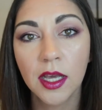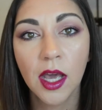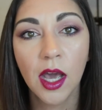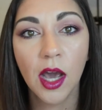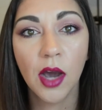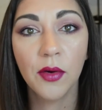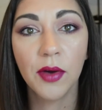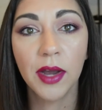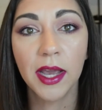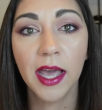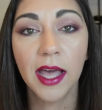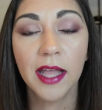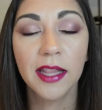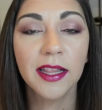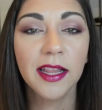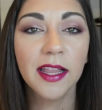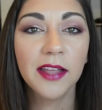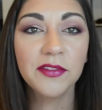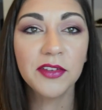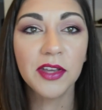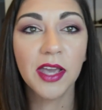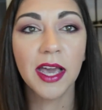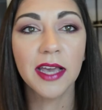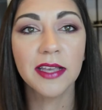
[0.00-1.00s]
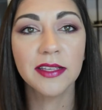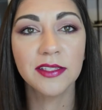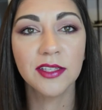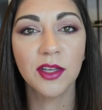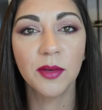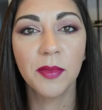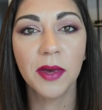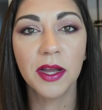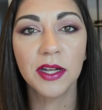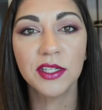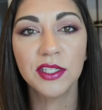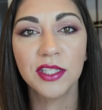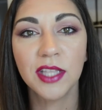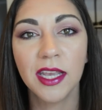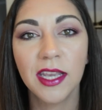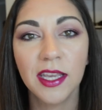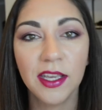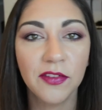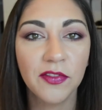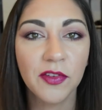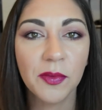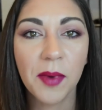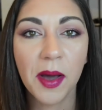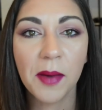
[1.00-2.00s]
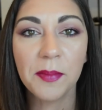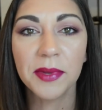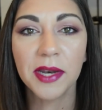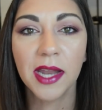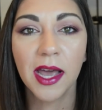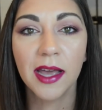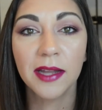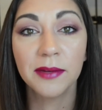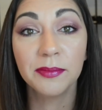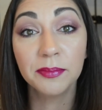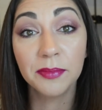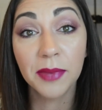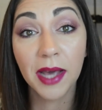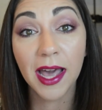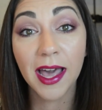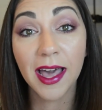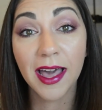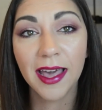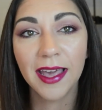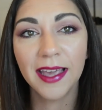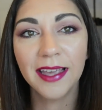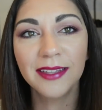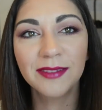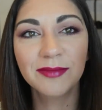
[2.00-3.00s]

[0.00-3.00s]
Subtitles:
All right. I love you guys so much. Thank you for popping on. Bye.